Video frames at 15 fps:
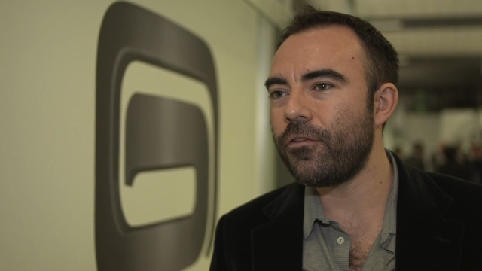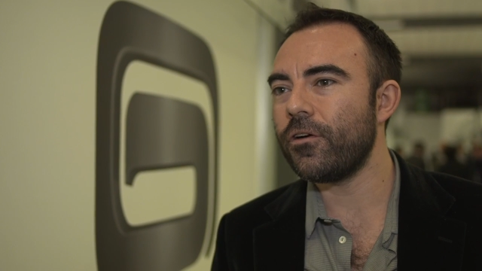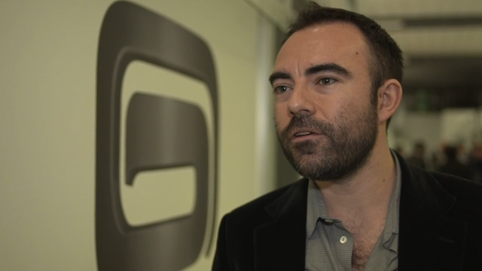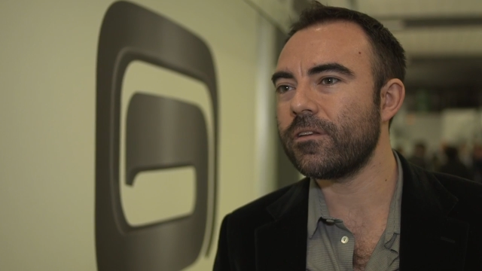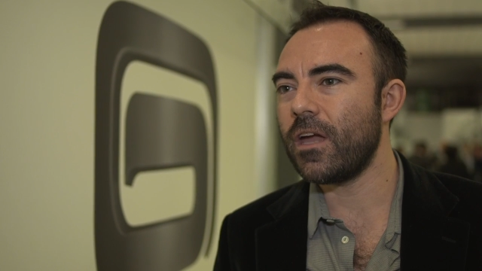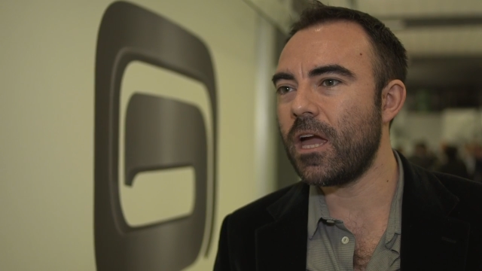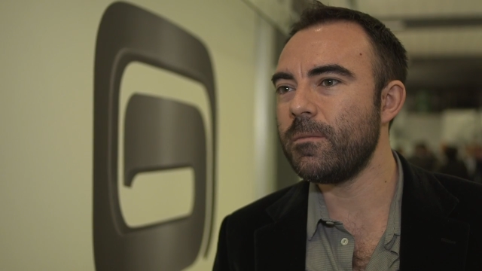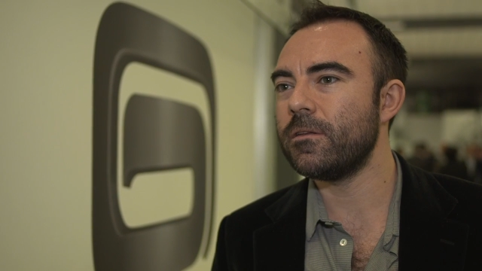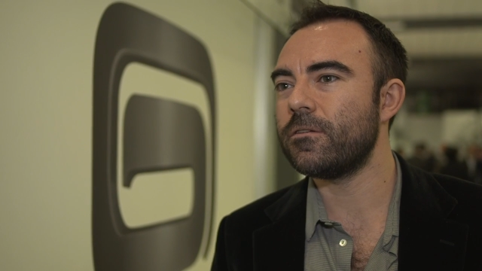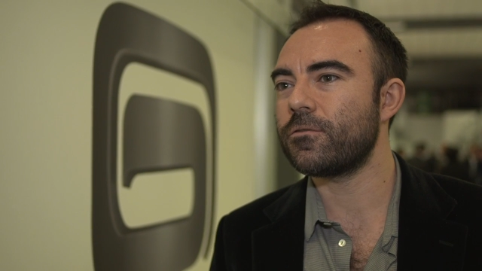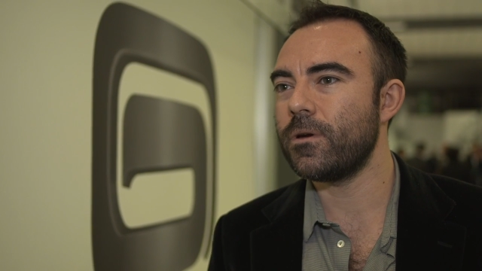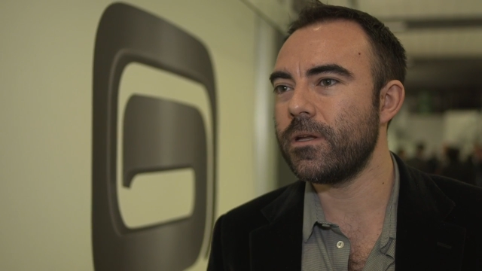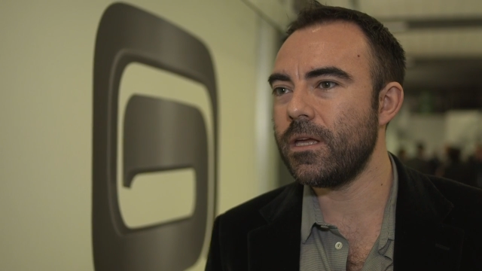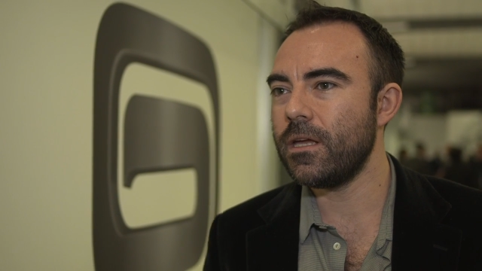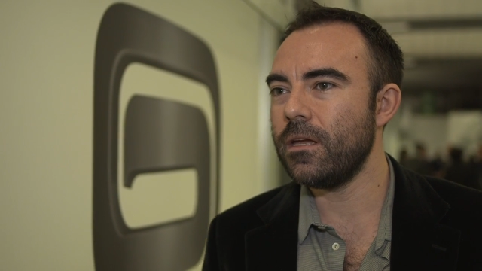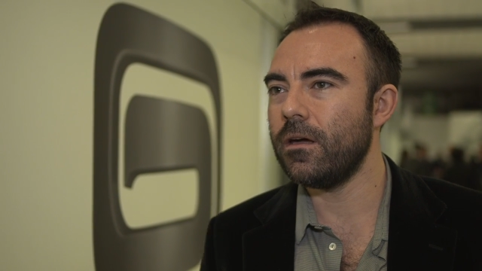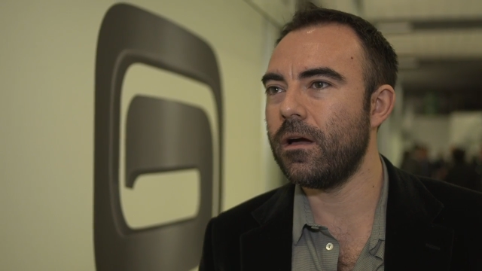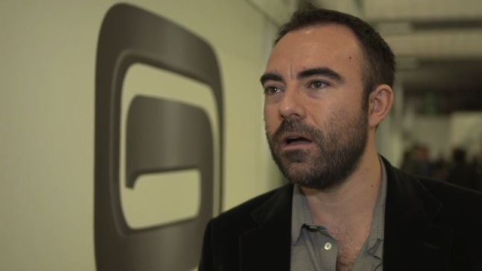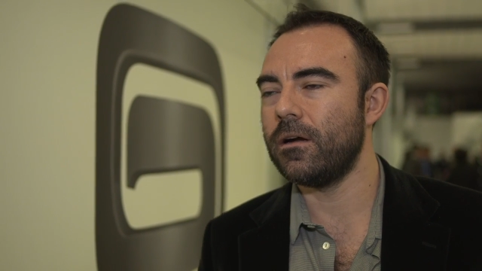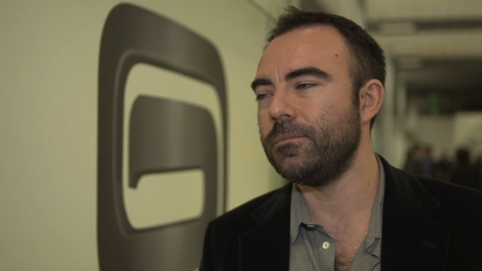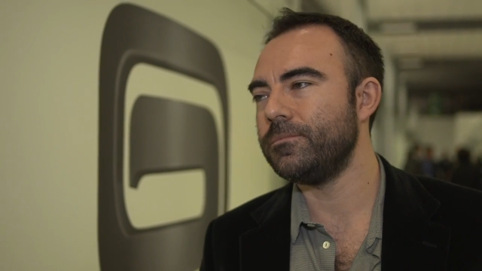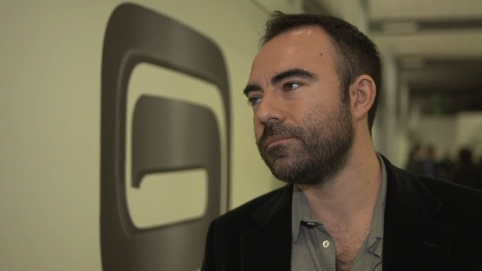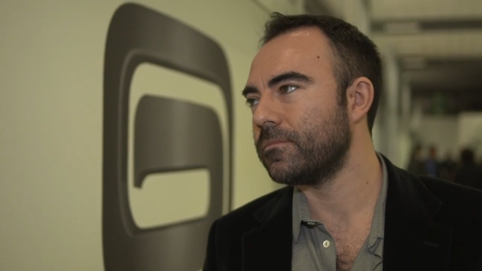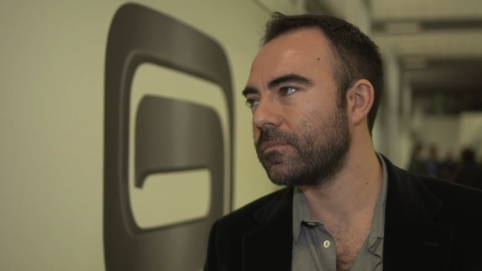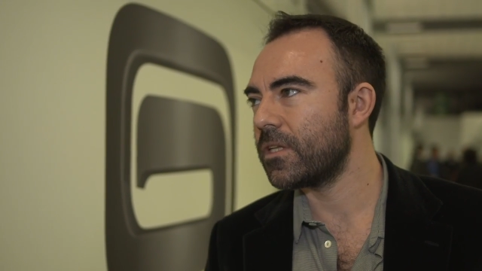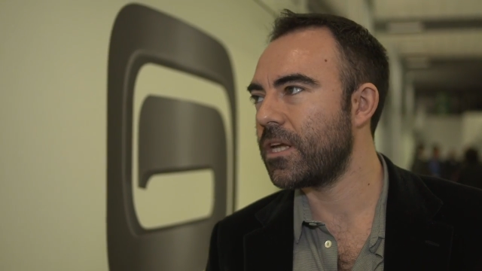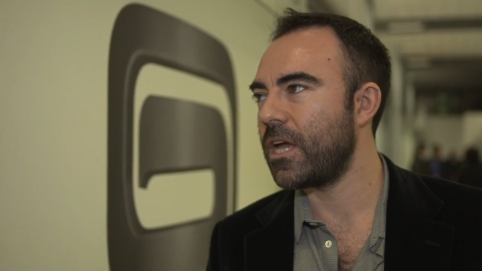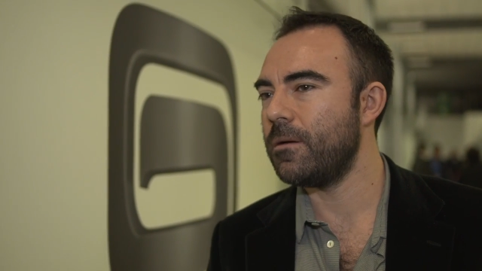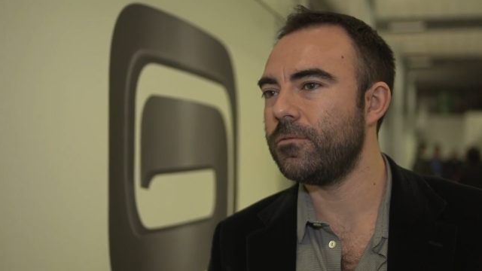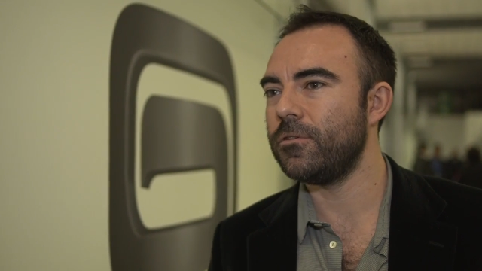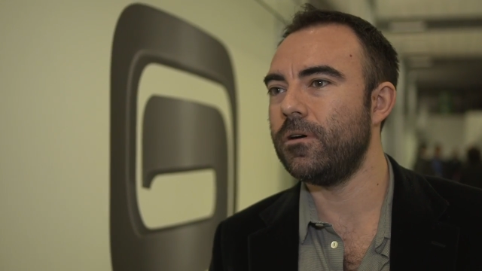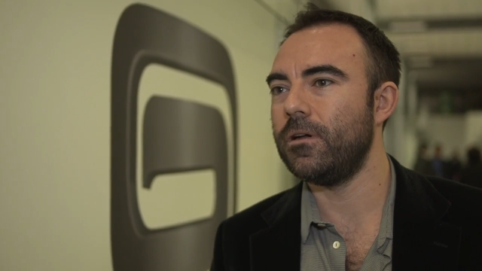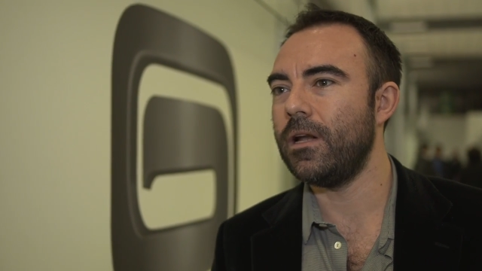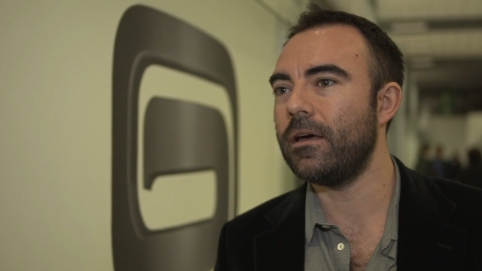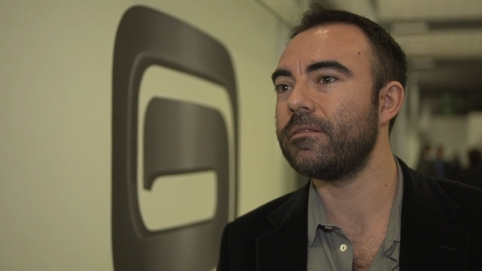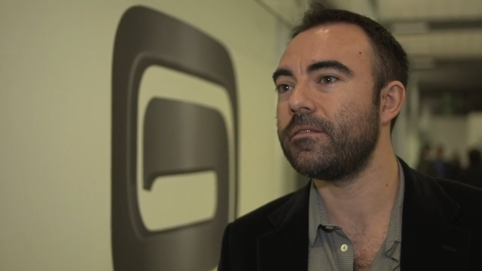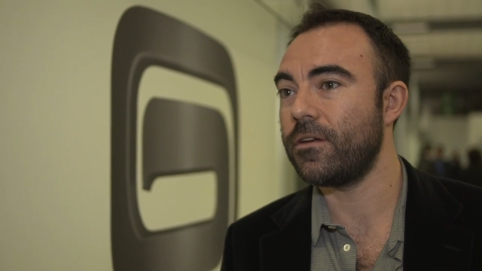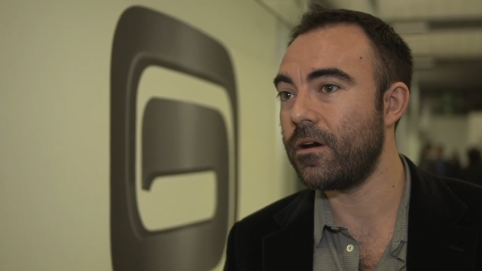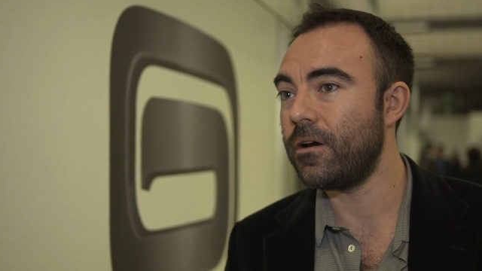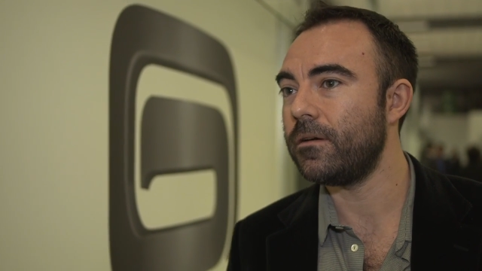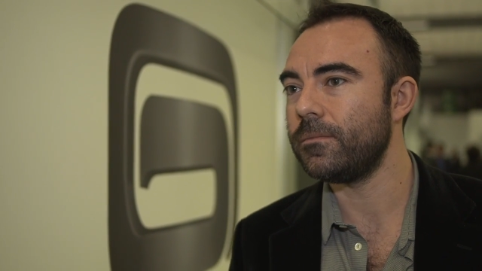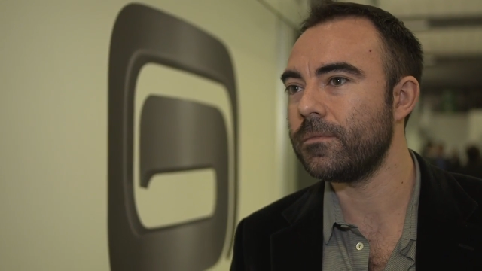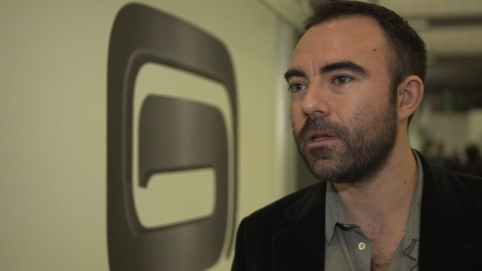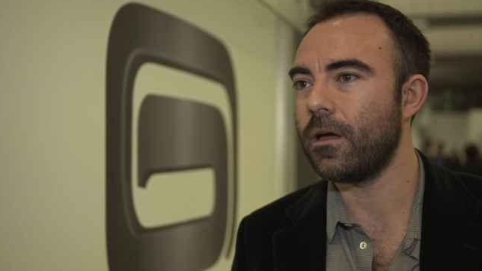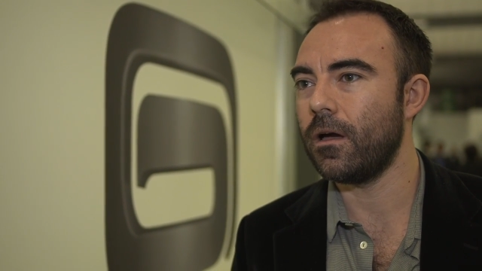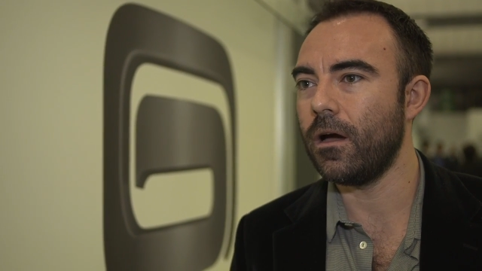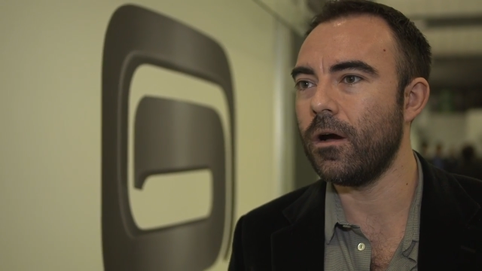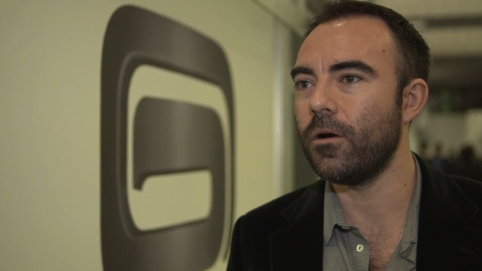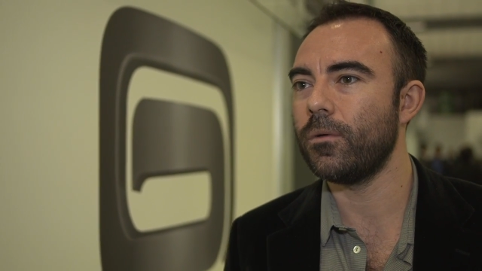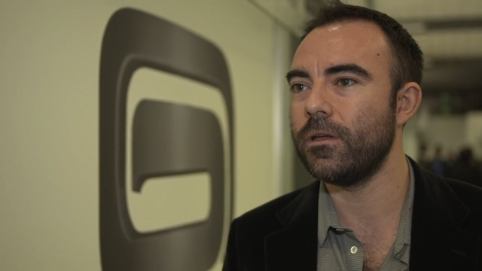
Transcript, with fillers: first game in 3D um, came the last year uh,